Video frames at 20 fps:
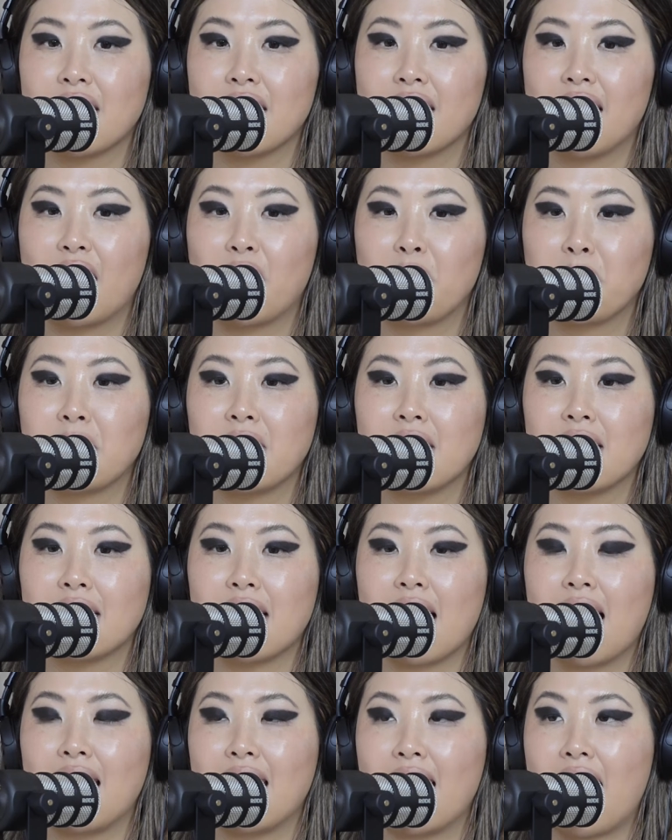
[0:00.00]
helps you
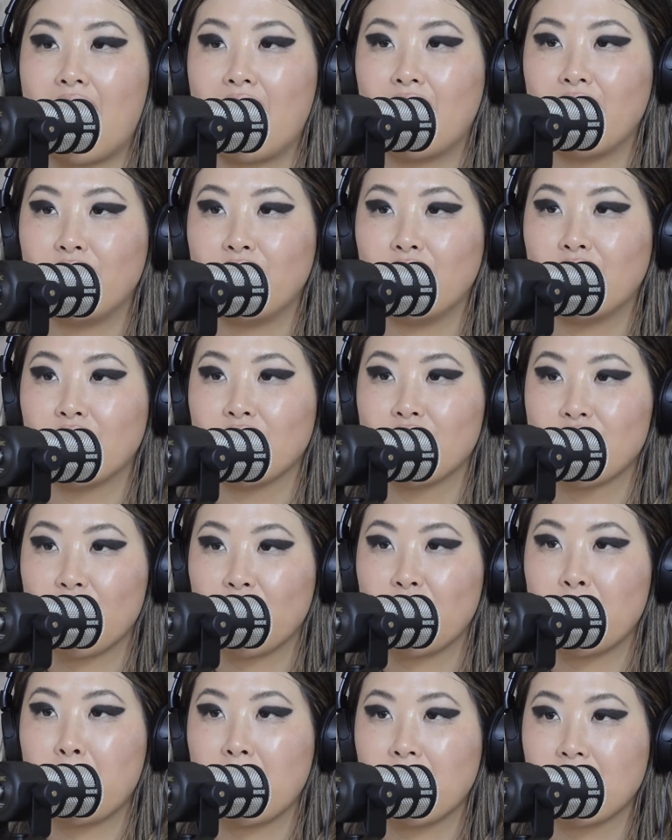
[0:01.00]
stand out if you can show
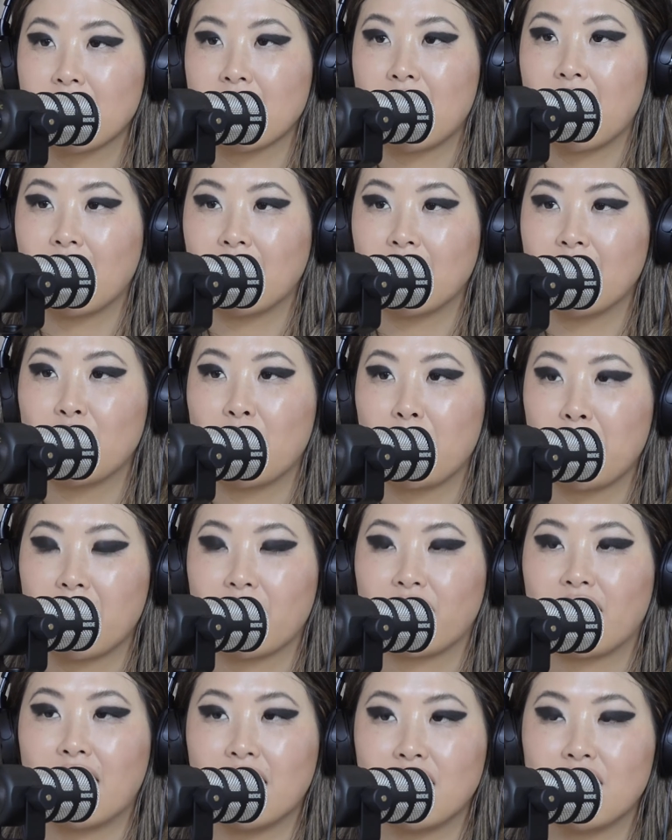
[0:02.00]
your personality and not be
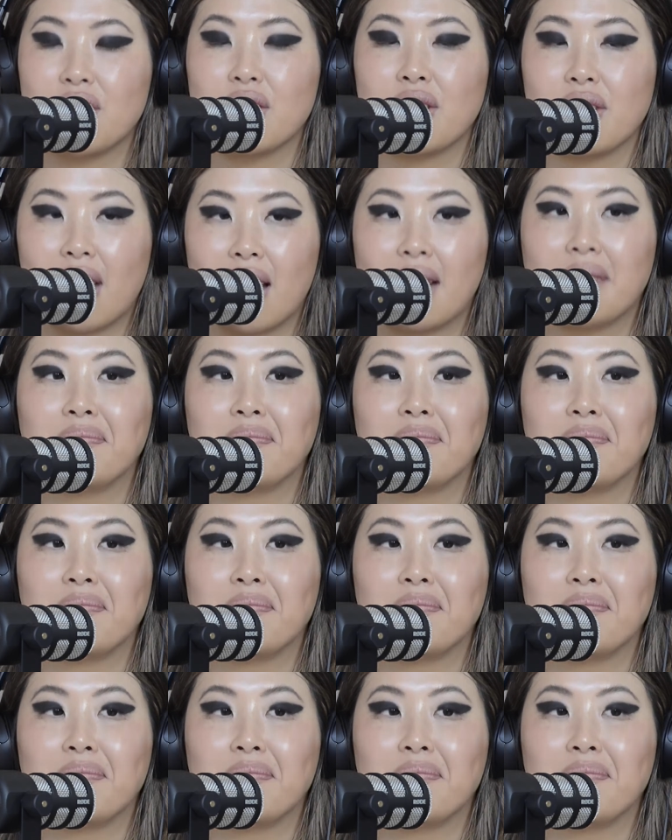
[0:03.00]
afraid to do that.